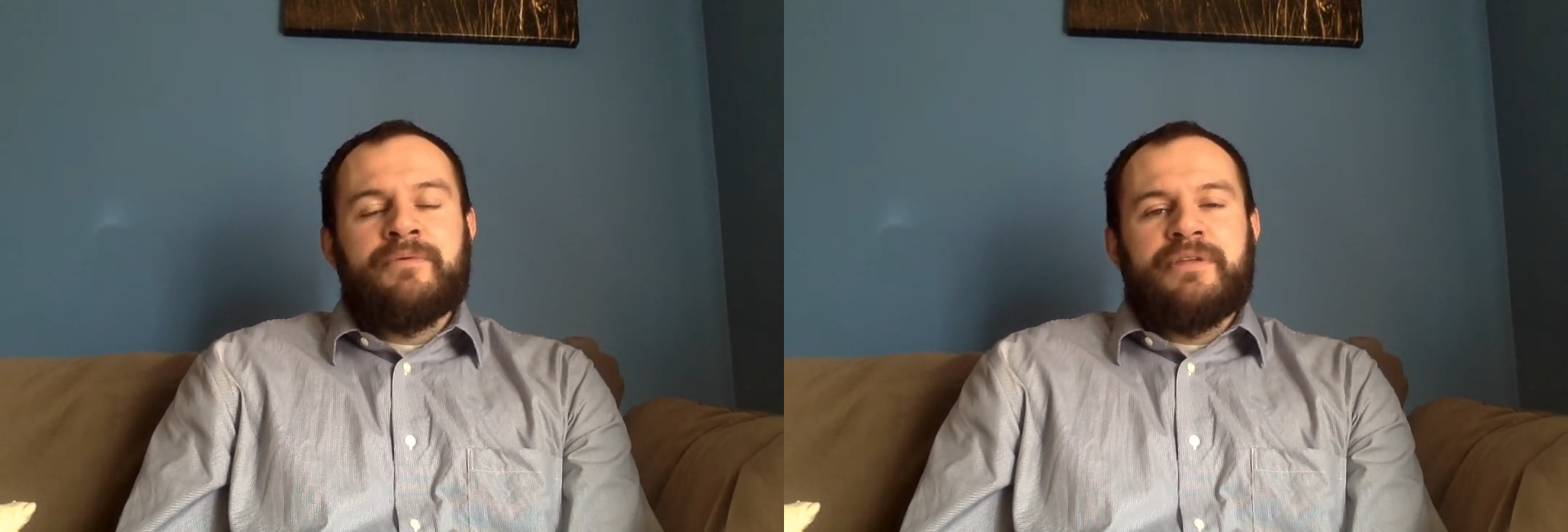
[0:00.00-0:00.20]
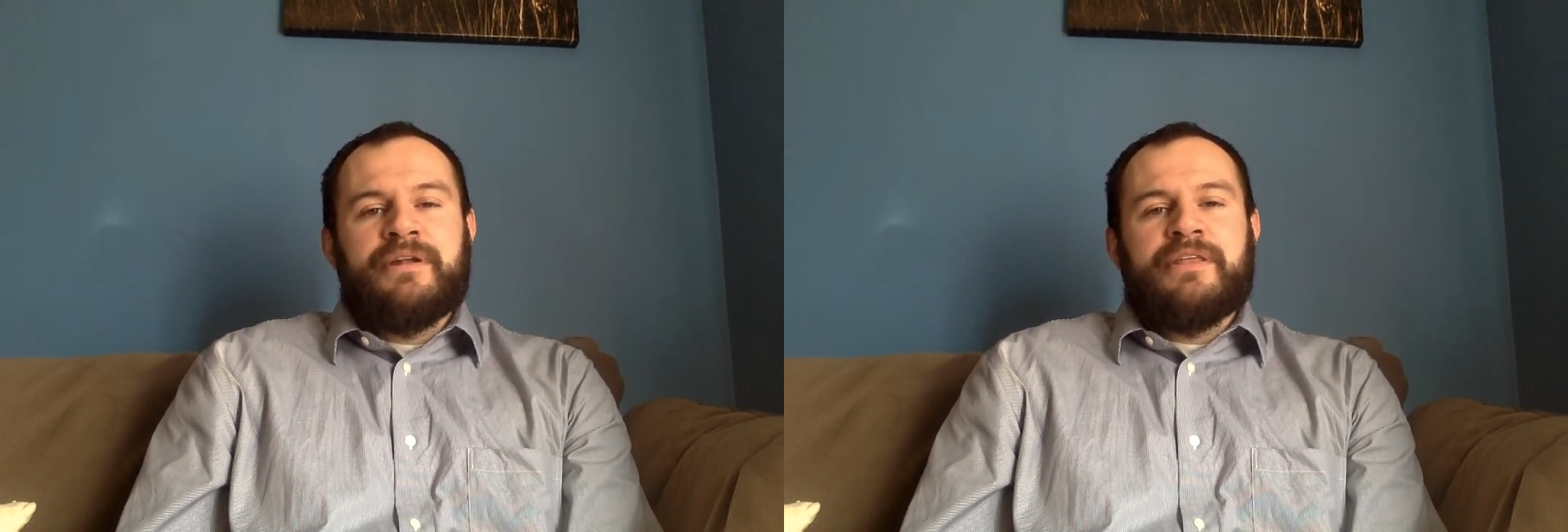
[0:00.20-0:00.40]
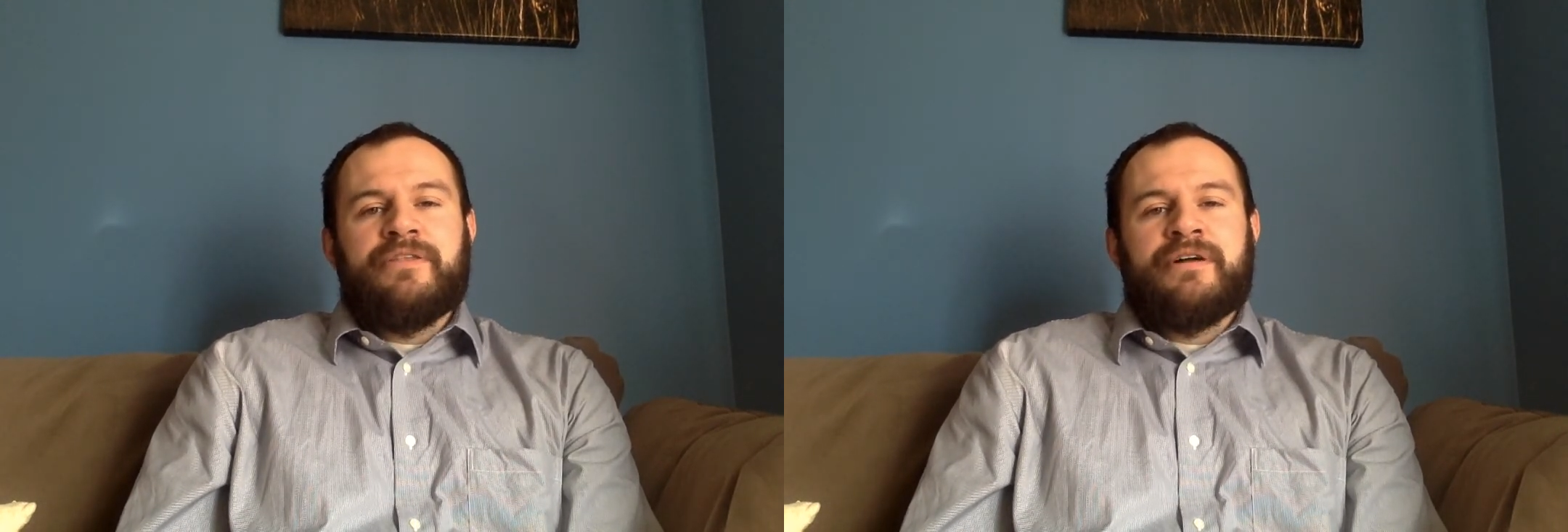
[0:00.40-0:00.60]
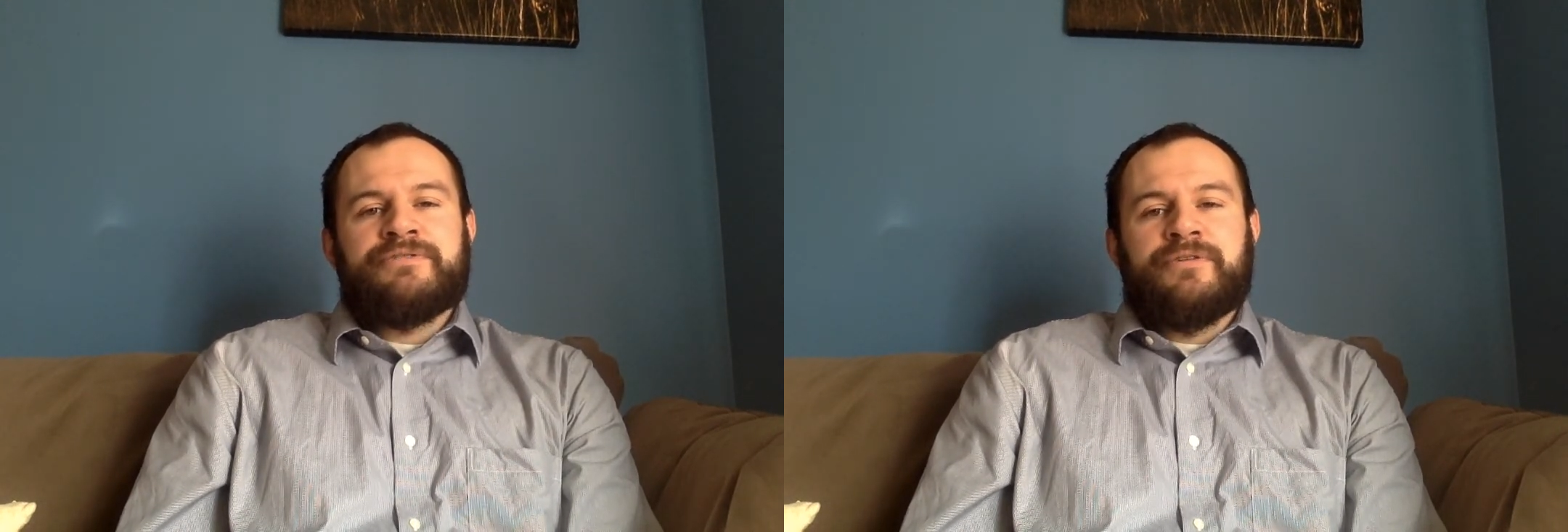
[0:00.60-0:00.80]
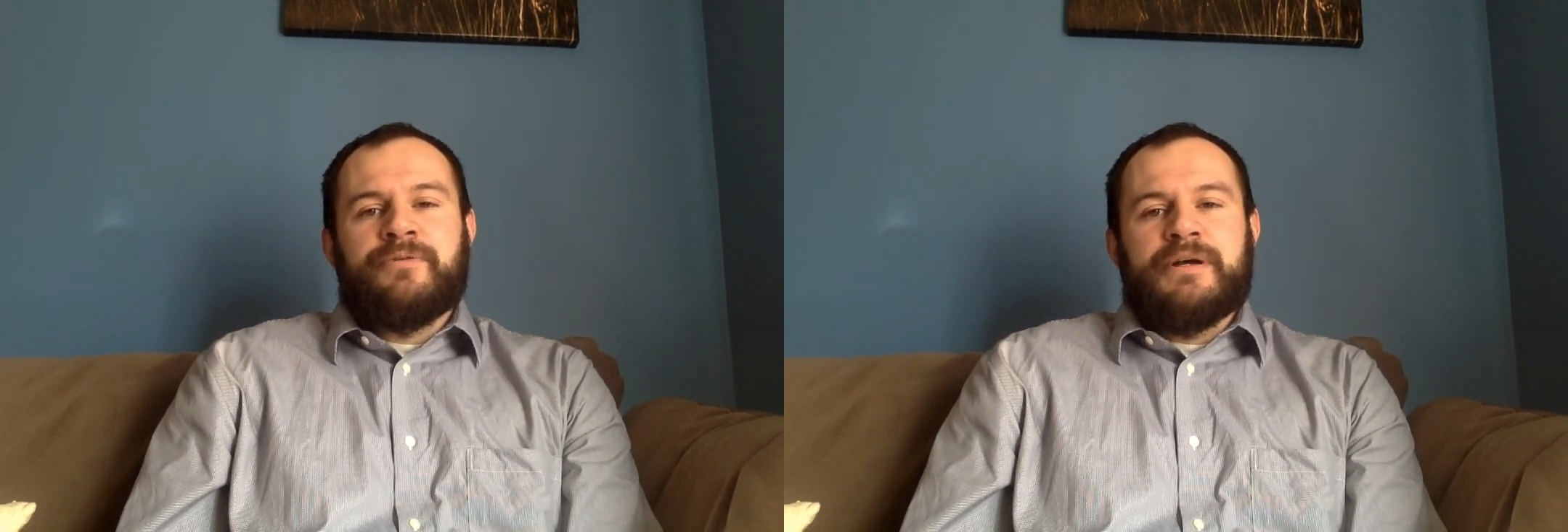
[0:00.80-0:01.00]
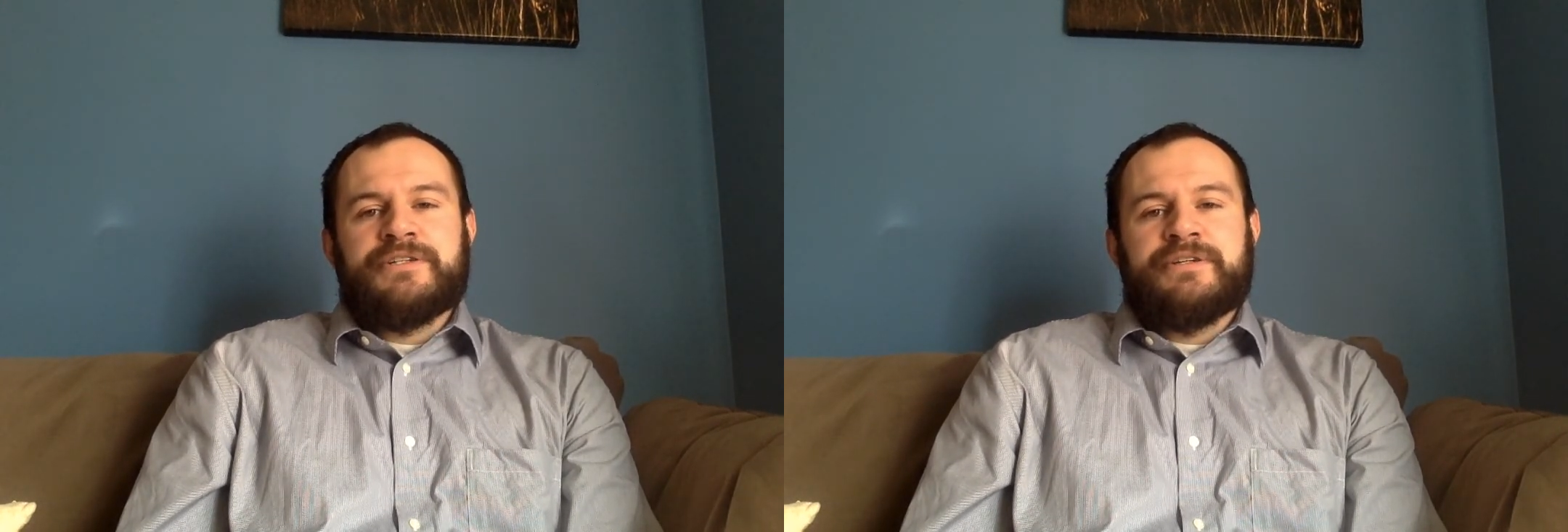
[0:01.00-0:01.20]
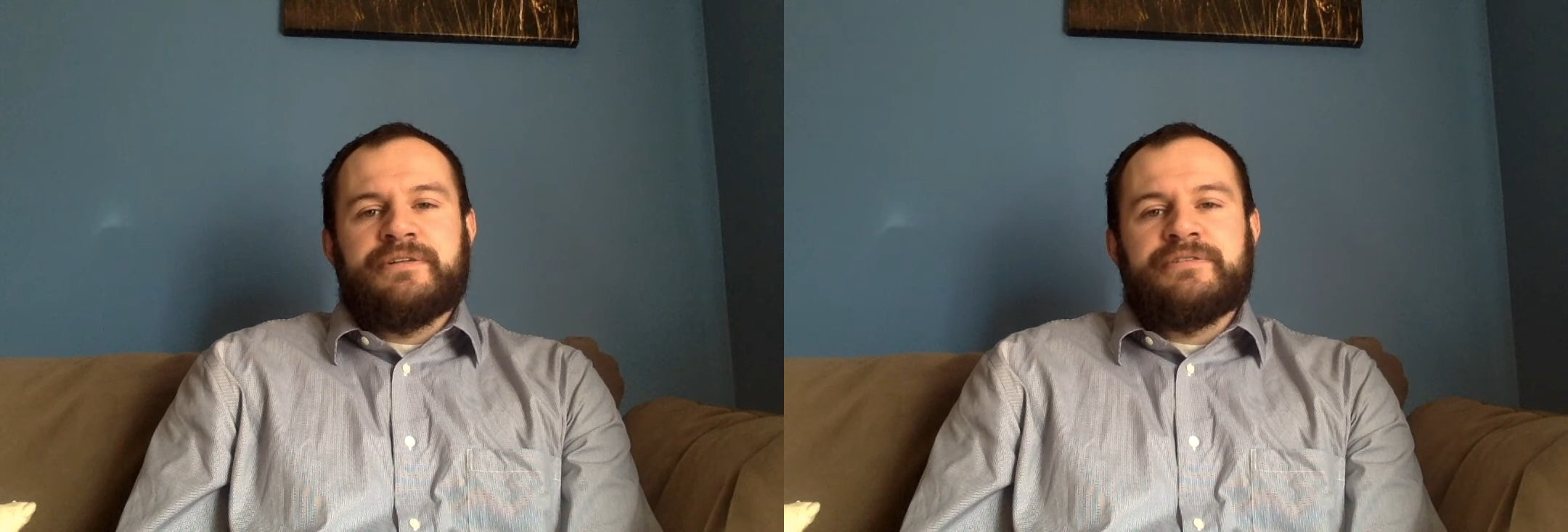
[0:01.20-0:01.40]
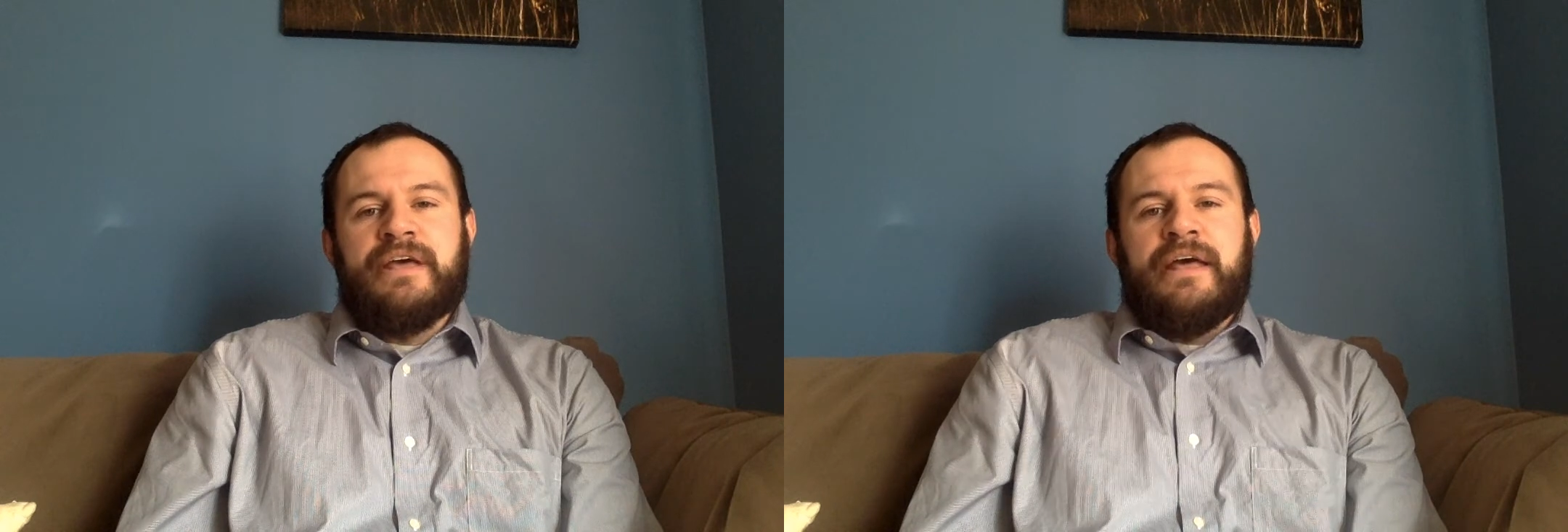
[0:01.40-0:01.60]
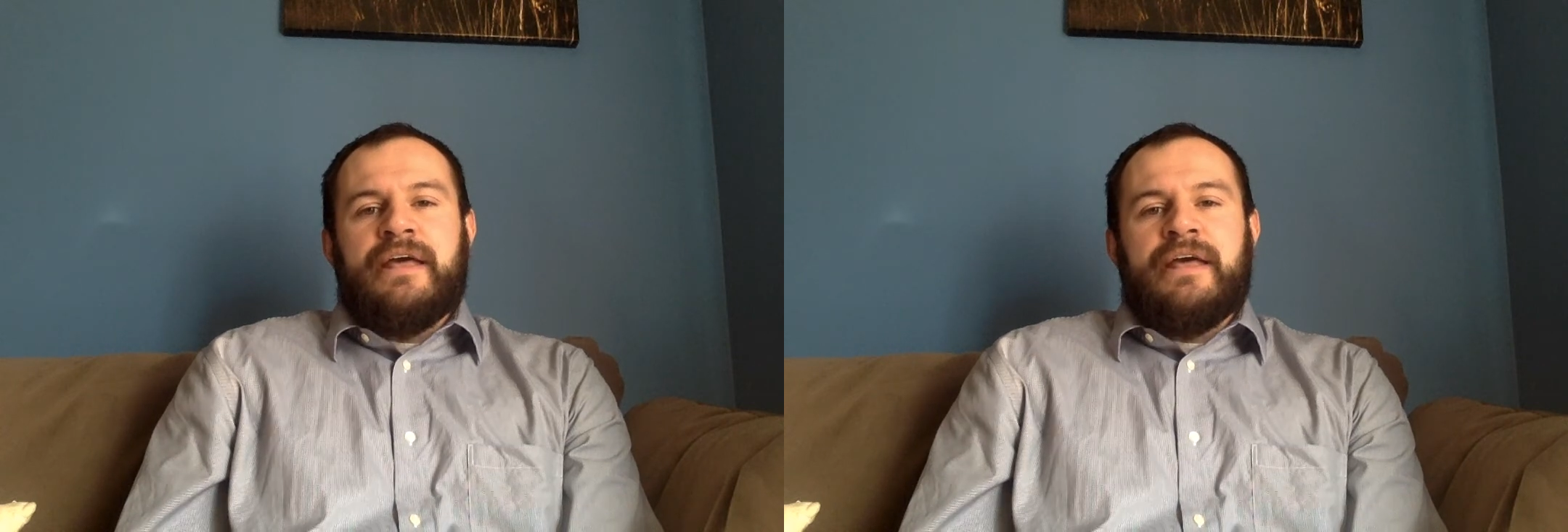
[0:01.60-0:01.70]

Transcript: with any thoughts or questions.